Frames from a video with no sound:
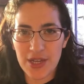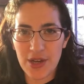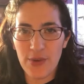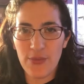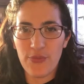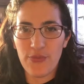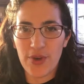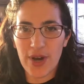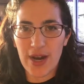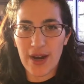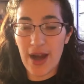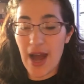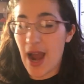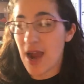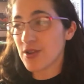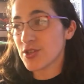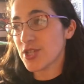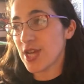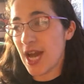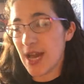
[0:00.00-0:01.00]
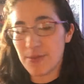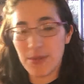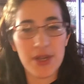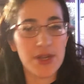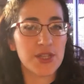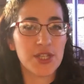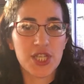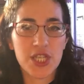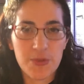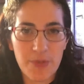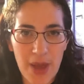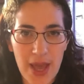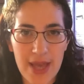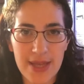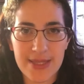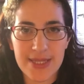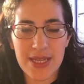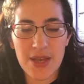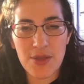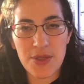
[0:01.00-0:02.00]
of uh, our time is
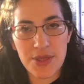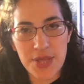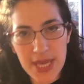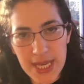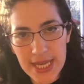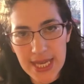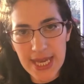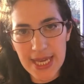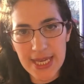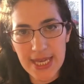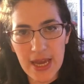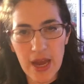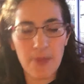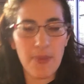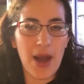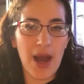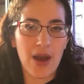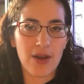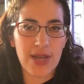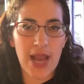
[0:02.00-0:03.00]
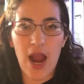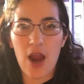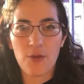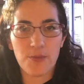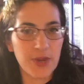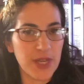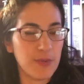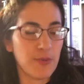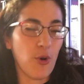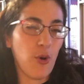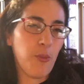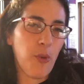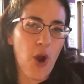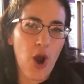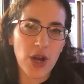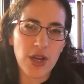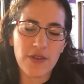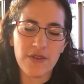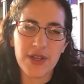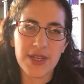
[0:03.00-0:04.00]
spent thinking about our people.
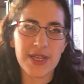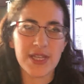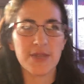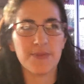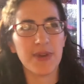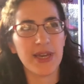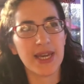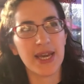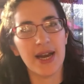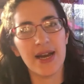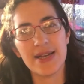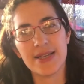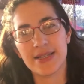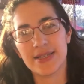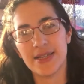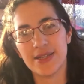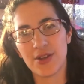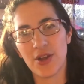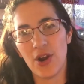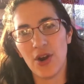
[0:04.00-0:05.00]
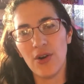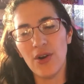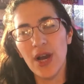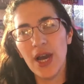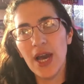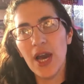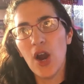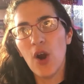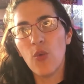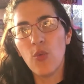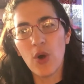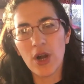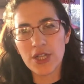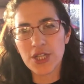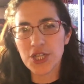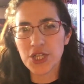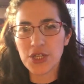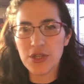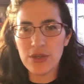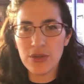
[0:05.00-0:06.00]
Part of it is because, you know,
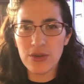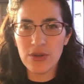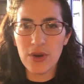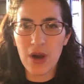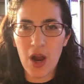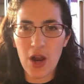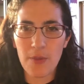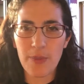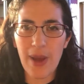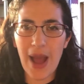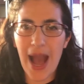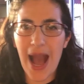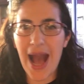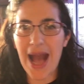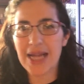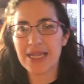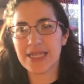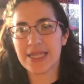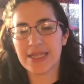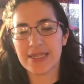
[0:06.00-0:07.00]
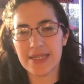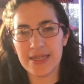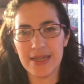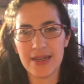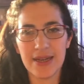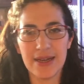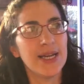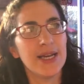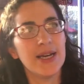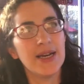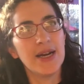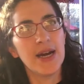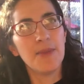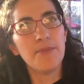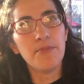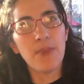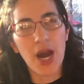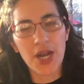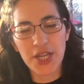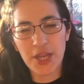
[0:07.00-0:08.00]
once you are past the
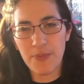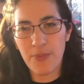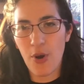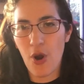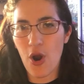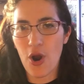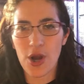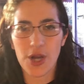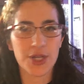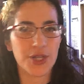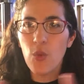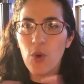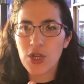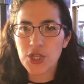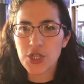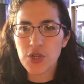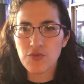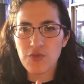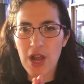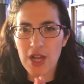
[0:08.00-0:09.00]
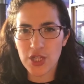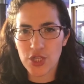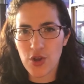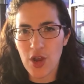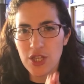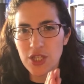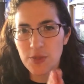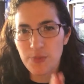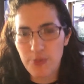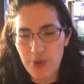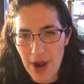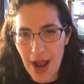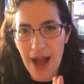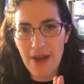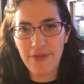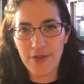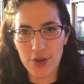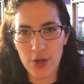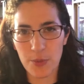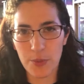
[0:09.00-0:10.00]
money part, once your restaurant's
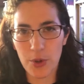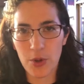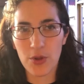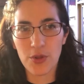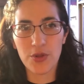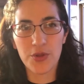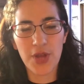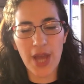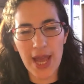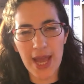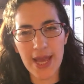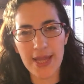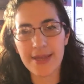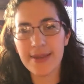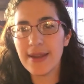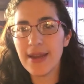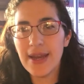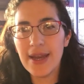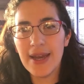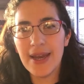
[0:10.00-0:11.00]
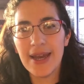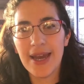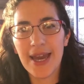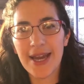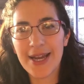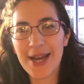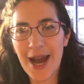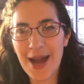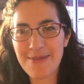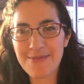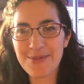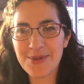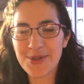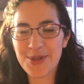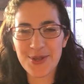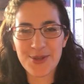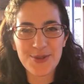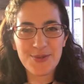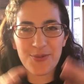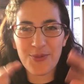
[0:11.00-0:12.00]
profitable, then it comes
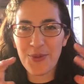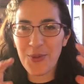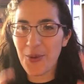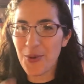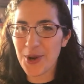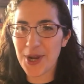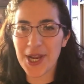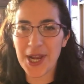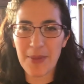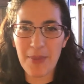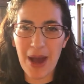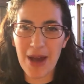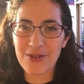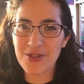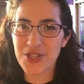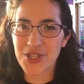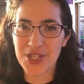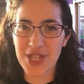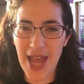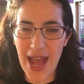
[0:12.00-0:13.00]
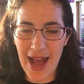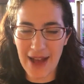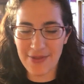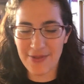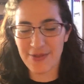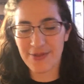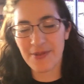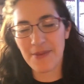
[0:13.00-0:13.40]
worrying about staff.